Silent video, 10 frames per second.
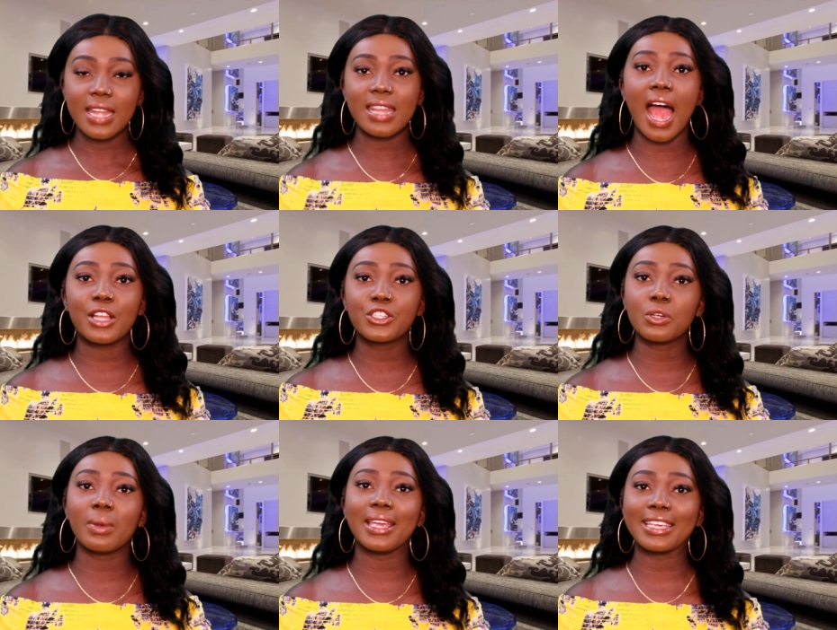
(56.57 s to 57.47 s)
not
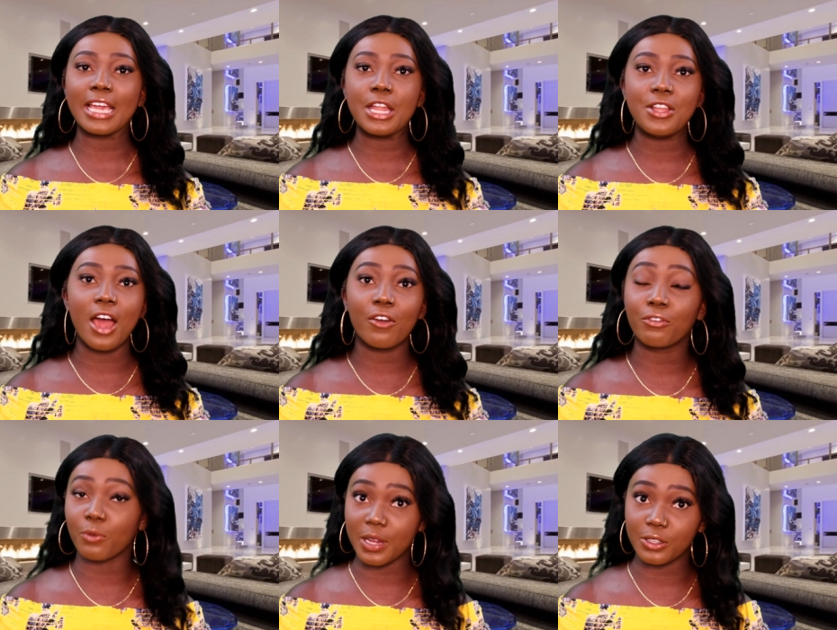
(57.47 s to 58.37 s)
doing
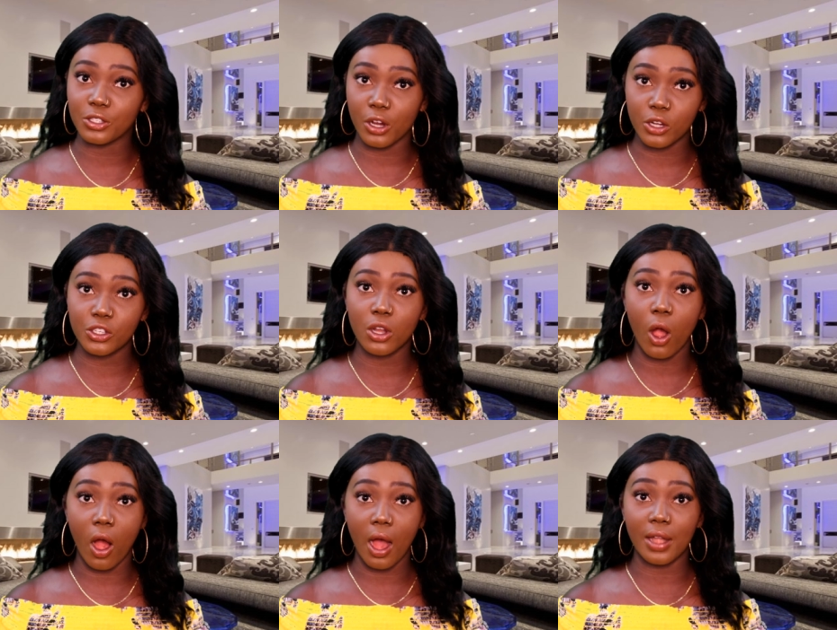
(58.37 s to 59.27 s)
enough research
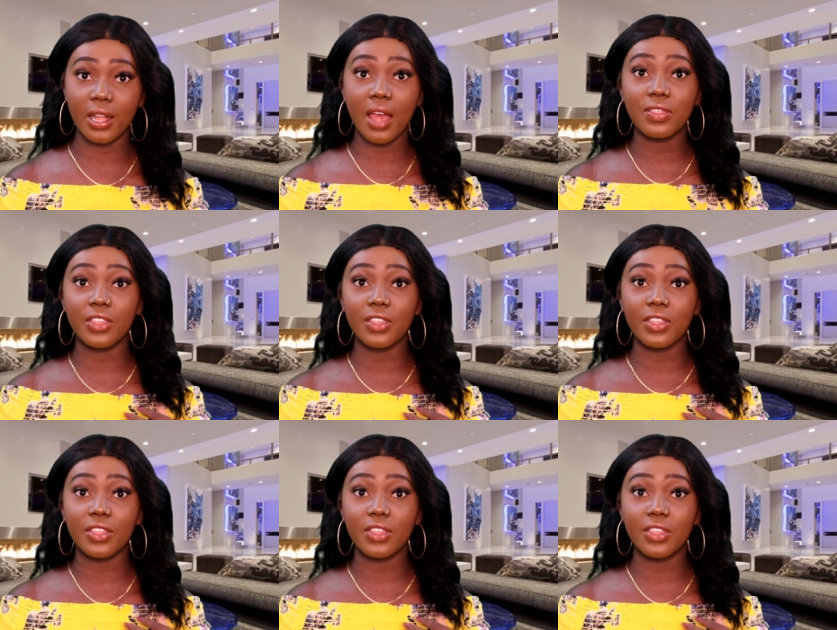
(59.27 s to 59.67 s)
on